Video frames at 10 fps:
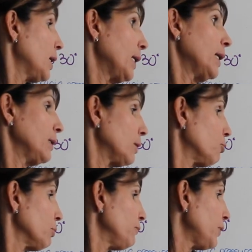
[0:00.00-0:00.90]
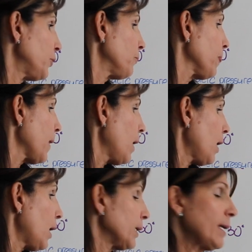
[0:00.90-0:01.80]
Again, little review.
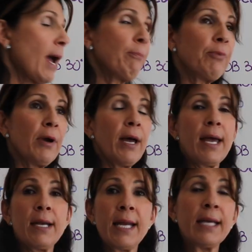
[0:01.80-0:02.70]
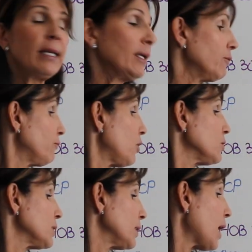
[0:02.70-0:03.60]
Keppra, an
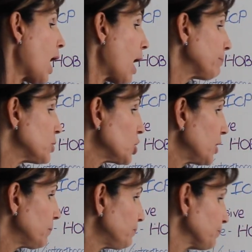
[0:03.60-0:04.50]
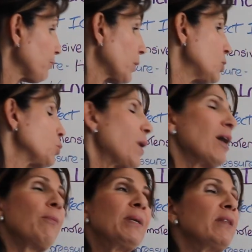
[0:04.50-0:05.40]
anticonvulsant option as
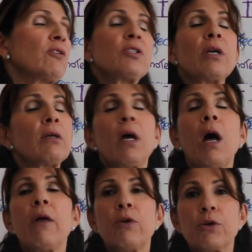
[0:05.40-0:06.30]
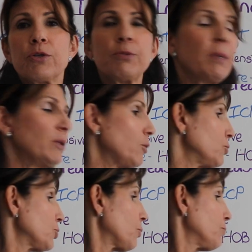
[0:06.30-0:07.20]
well. I mean, there's others, but
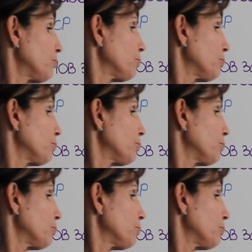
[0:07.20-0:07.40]
those are